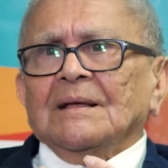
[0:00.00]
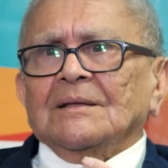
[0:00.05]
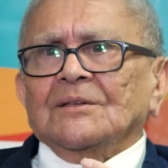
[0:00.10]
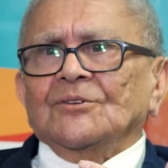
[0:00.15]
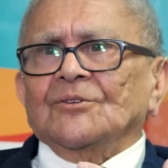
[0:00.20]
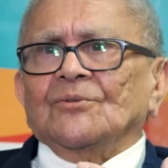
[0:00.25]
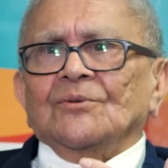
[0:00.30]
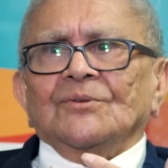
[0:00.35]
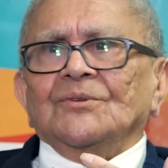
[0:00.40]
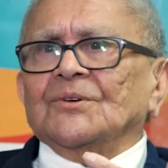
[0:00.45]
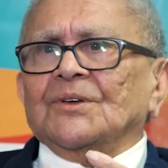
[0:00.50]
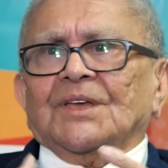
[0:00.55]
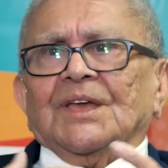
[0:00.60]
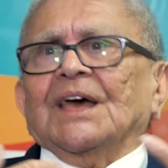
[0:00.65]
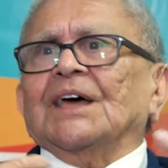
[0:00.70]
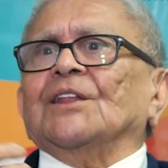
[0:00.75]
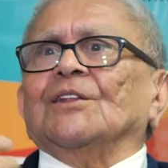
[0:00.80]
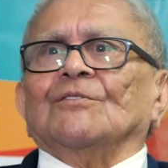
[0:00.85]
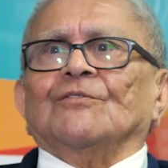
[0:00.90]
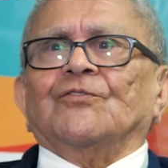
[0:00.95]
You
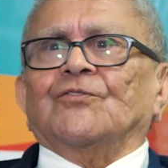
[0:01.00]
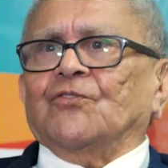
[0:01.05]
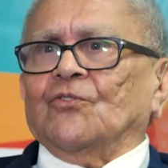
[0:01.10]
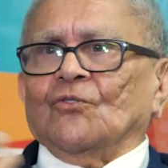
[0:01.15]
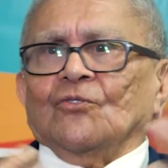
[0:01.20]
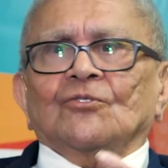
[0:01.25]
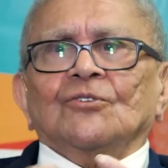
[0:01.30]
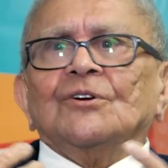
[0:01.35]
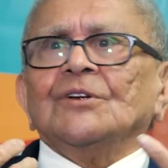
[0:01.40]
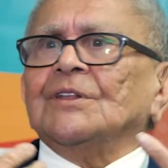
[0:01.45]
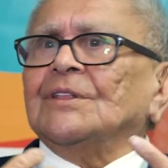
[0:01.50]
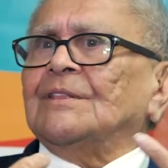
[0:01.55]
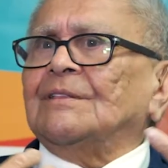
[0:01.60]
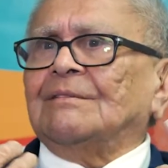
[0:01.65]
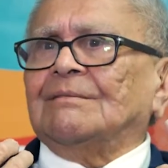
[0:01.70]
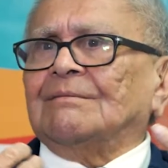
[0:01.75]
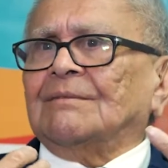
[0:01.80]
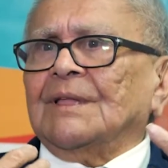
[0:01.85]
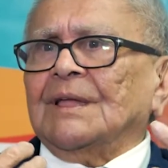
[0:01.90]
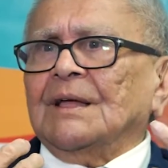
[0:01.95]
can't afford
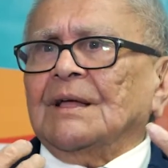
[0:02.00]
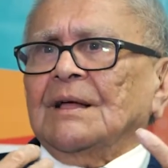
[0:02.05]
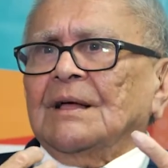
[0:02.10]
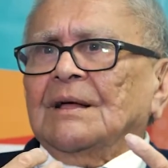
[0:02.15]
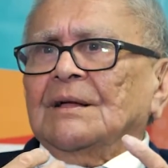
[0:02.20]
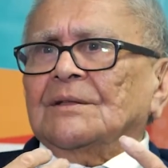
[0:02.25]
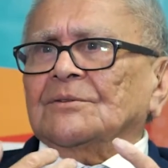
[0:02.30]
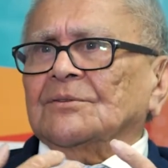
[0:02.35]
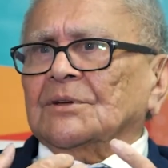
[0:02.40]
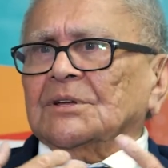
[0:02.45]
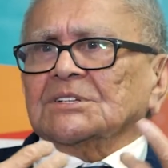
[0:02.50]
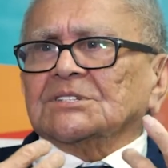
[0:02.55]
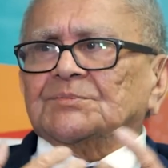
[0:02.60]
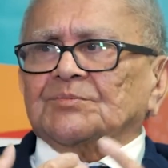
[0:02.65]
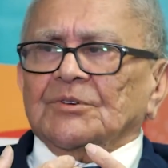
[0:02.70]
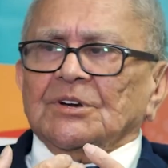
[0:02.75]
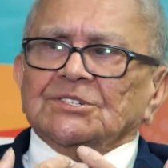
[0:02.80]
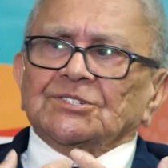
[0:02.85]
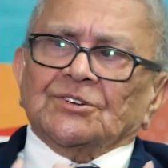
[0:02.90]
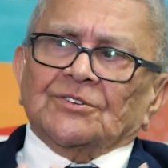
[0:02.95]
to
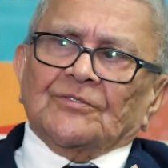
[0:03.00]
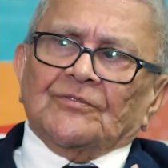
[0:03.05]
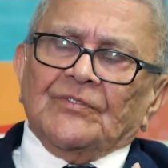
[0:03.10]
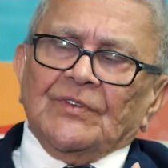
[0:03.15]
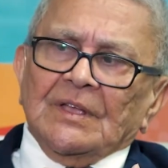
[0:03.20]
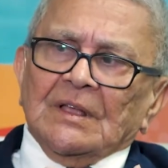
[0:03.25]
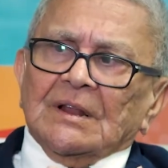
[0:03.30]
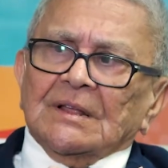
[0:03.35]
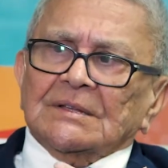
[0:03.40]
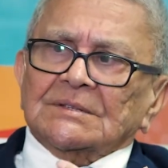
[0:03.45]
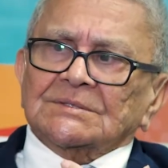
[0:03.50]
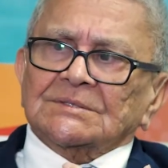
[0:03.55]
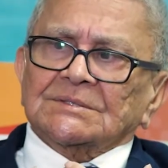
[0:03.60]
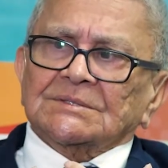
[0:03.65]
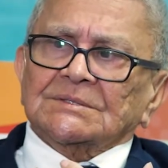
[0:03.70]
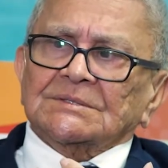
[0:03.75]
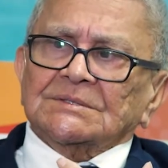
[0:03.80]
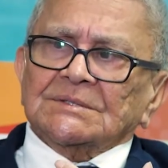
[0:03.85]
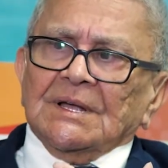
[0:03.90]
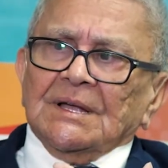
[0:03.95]
express your
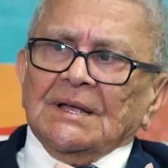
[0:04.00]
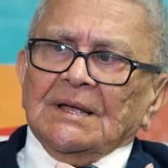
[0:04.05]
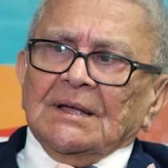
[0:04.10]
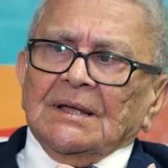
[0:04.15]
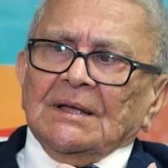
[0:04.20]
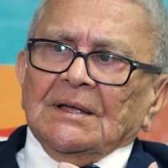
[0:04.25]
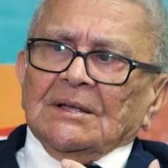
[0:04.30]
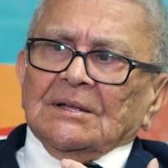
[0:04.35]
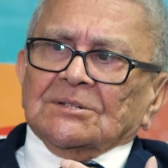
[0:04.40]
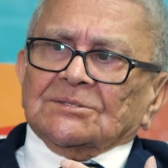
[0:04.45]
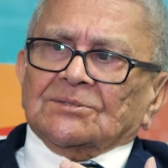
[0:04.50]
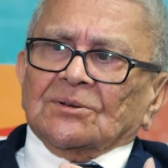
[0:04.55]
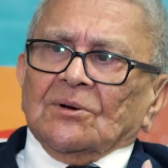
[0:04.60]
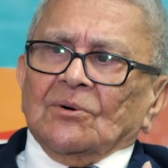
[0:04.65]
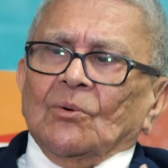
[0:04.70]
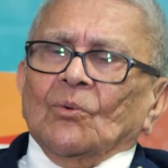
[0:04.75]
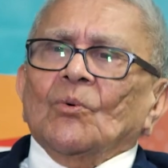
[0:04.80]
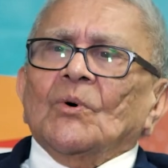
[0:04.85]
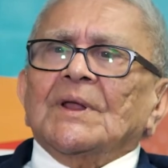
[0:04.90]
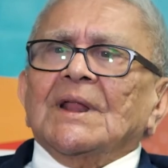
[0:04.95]
feelings.
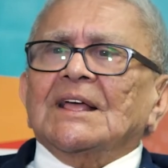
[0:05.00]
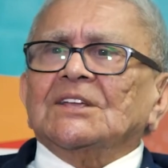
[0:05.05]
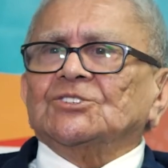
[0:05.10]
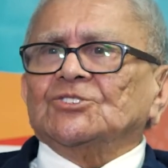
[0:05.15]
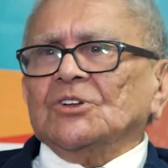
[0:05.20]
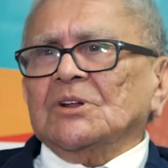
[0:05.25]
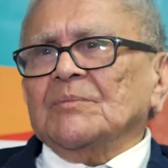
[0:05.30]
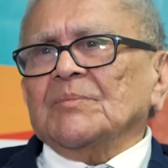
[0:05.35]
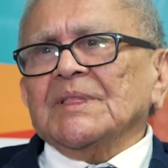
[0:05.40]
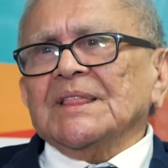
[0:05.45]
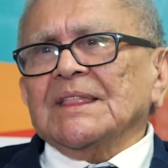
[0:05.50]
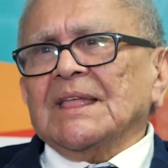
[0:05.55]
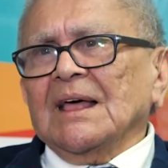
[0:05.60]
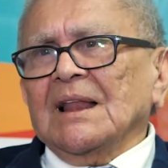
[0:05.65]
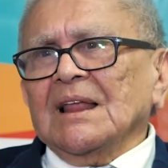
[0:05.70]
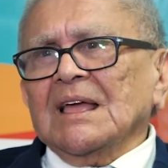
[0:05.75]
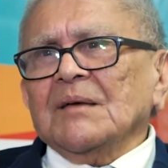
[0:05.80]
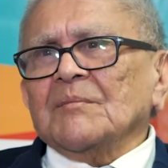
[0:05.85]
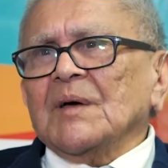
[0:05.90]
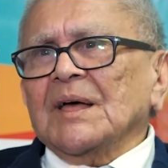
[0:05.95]
So when I should have been
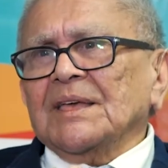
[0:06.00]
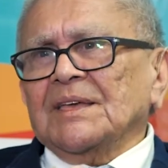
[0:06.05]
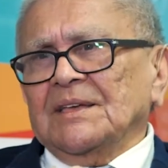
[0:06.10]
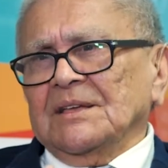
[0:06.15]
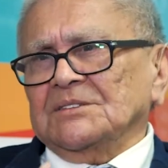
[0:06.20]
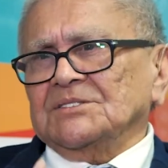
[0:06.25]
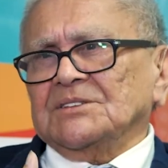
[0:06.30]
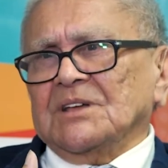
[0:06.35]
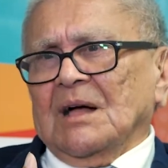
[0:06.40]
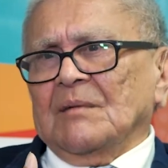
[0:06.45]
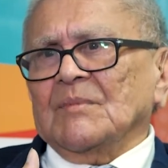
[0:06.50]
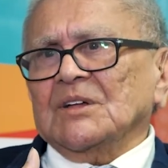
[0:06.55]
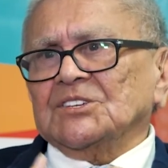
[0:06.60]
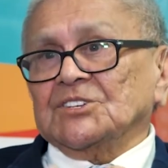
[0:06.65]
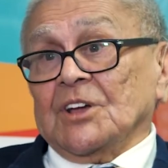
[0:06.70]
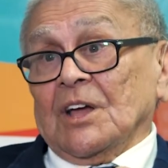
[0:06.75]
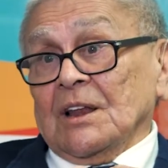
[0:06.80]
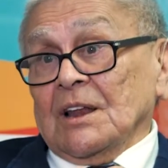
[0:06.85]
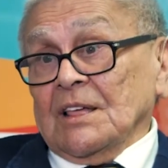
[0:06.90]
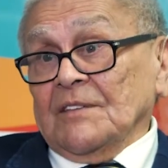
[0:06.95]
telling my kids how
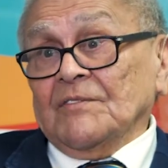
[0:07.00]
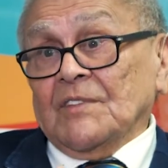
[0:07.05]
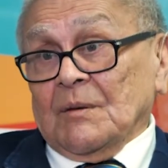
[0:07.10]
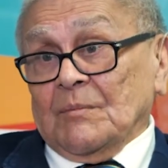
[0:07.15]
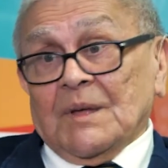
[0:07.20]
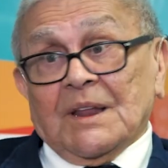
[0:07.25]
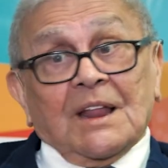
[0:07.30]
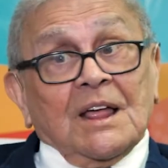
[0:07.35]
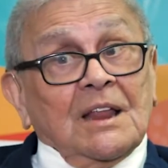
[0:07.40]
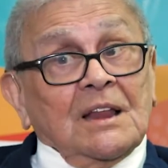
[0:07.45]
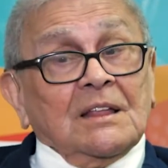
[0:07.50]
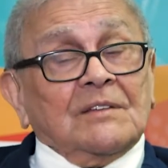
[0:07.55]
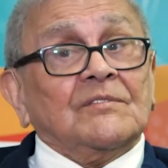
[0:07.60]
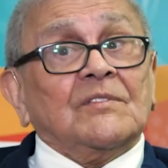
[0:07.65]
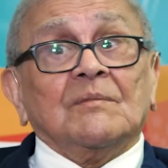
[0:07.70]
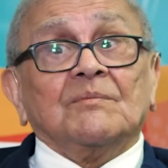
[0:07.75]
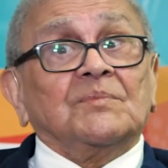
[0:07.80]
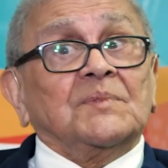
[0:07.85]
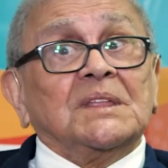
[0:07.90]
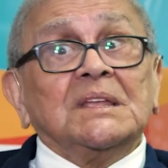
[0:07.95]
much I loved them, and I loved
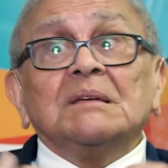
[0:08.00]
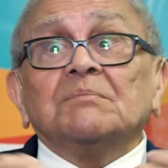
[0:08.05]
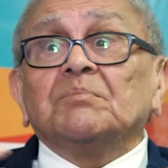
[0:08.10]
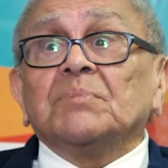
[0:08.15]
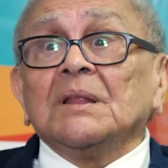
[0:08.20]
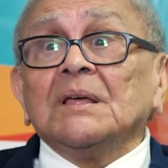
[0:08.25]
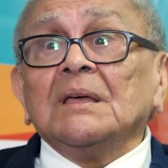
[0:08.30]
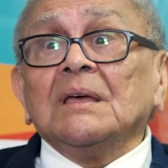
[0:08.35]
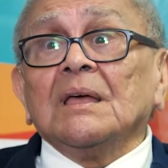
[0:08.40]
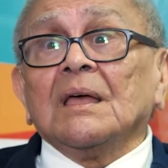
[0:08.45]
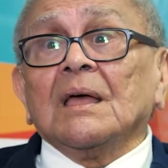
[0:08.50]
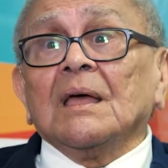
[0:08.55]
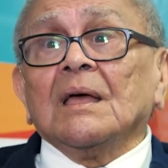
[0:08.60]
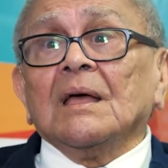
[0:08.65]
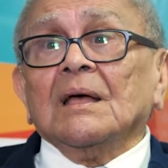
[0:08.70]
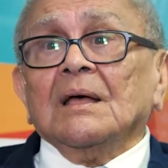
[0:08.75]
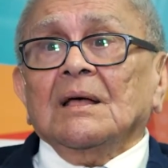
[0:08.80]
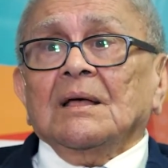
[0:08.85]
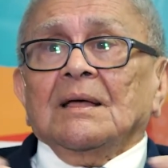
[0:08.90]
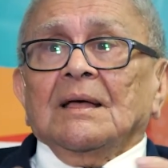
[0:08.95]
them deeply,
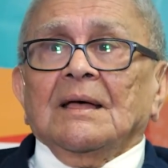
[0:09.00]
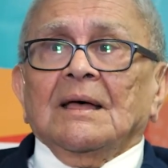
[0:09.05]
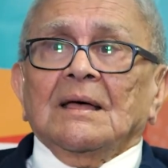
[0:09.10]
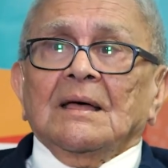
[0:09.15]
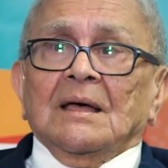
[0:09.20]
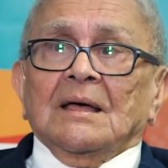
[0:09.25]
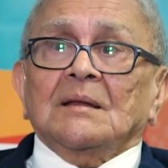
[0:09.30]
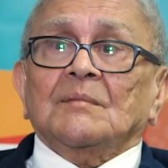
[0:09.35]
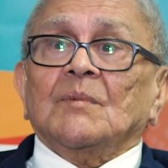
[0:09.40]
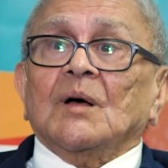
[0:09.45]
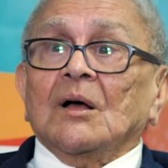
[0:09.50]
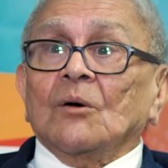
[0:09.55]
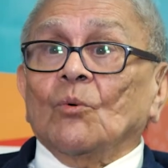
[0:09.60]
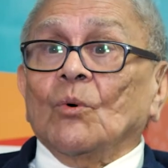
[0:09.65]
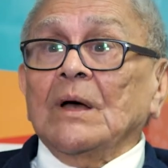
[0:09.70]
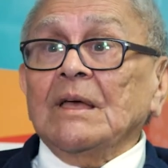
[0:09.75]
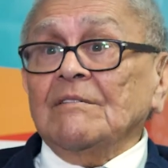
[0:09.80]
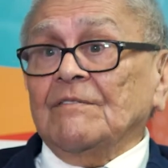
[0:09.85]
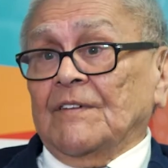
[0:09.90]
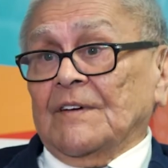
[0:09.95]
and my
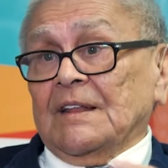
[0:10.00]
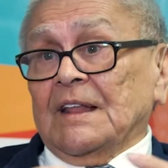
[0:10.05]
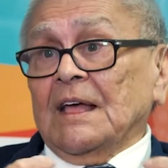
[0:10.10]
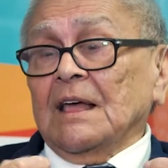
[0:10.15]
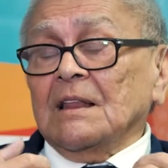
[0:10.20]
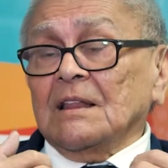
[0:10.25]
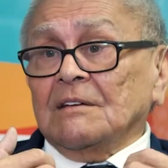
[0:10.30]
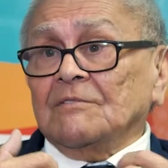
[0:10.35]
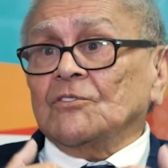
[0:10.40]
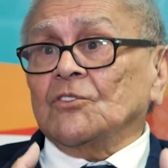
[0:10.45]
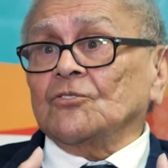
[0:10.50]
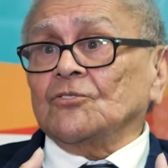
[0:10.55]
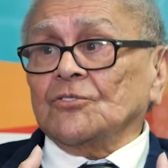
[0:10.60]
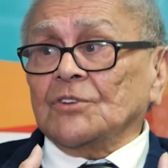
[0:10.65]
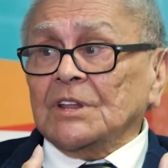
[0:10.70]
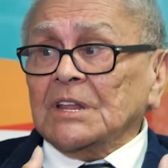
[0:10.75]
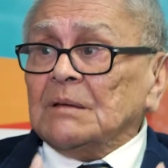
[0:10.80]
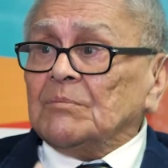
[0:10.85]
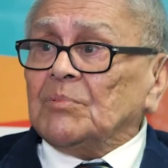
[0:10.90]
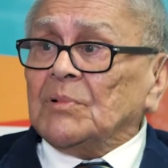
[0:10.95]
wife and I loved her
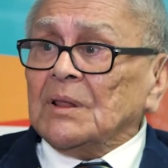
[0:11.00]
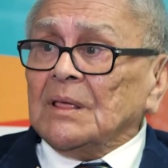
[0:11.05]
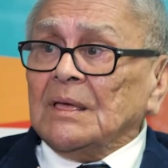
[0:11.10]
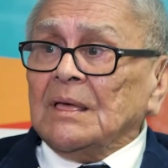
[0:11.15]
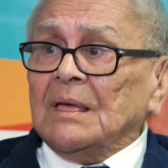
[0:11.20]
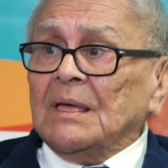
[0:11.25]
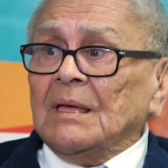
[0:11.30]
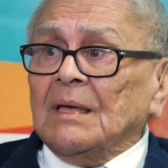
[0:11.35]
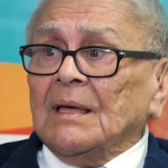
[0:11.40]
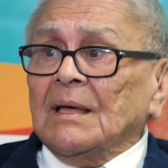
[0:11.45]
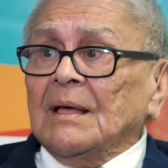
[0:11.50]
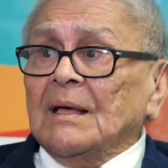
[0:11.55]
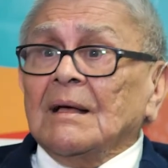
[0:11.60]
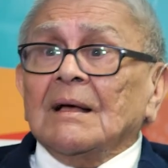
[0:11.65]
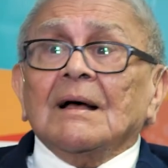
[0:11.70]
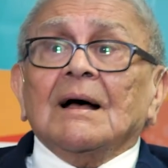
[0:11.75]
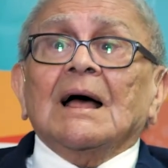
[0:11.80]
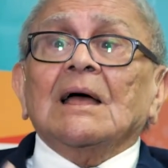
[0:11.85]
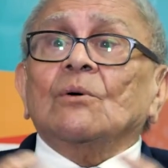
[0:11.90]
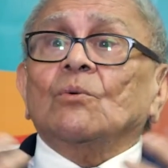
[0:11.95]
deeply,
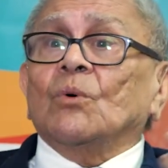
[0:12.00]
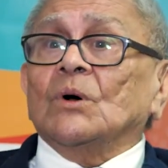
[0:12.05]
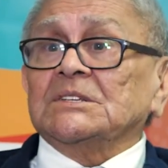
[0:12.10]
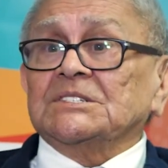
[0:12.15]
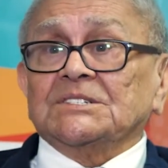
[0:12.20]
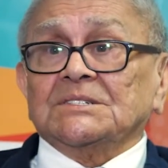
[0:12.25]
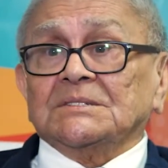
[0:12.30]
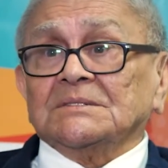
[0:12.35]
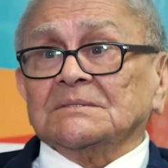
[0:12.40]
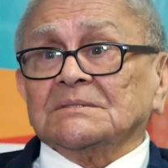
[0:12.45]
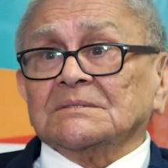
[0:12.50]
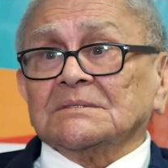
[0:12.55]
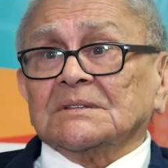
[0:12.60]
I wasn't,